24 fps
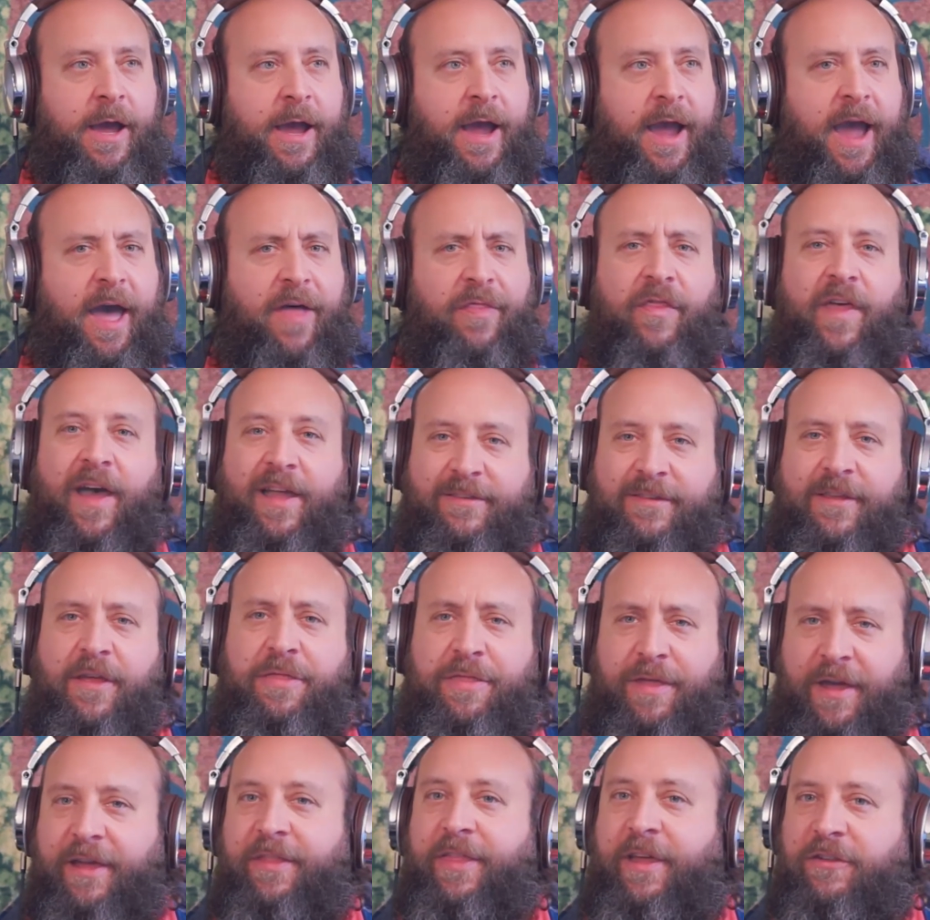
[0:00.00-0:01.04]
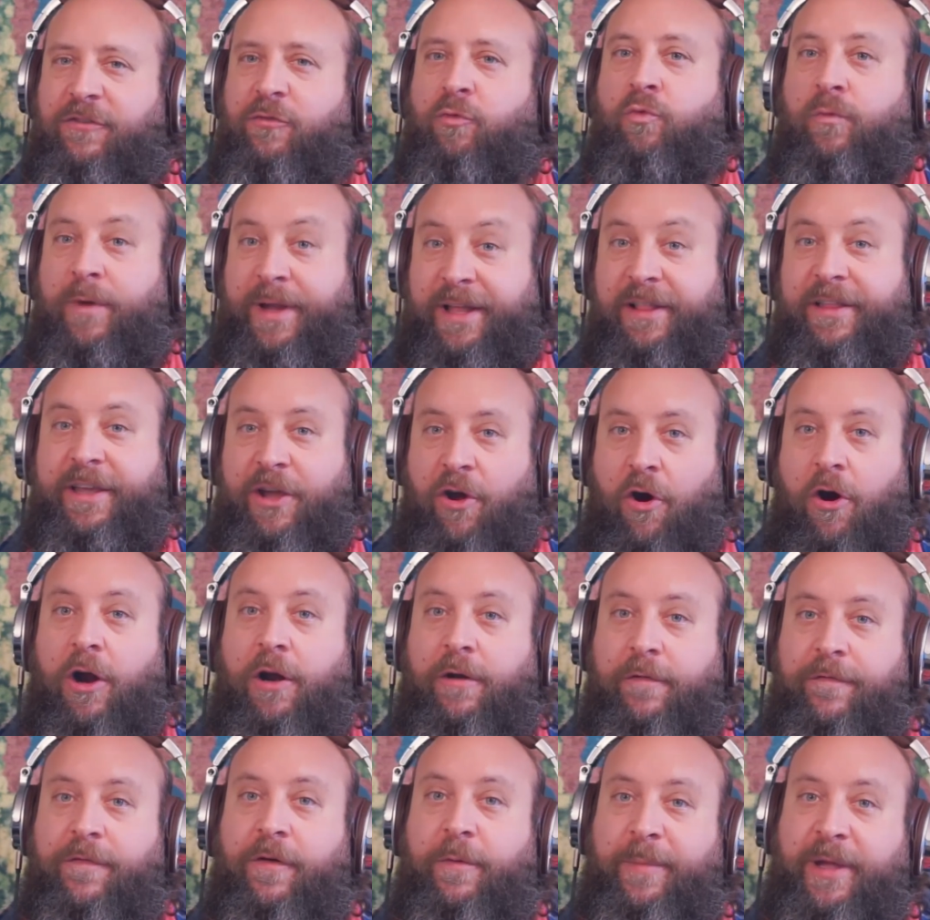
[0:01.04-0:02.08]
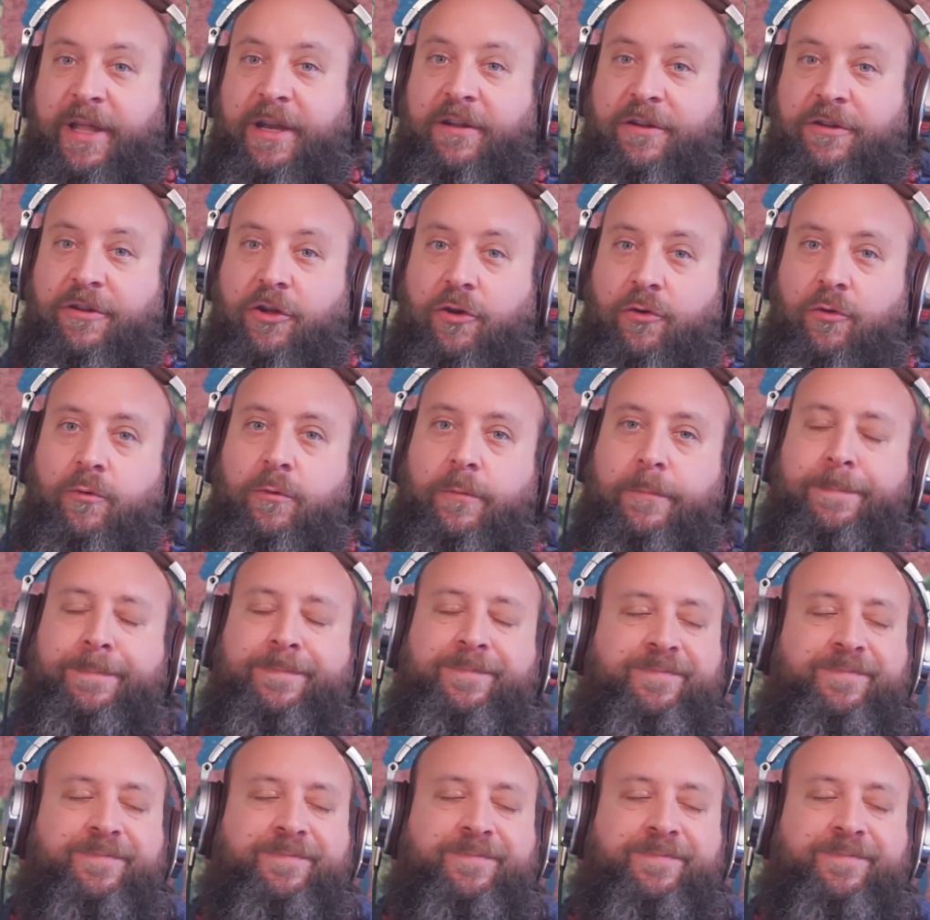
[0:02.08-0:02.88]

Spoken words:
And that's a thing that's really hard for me to do.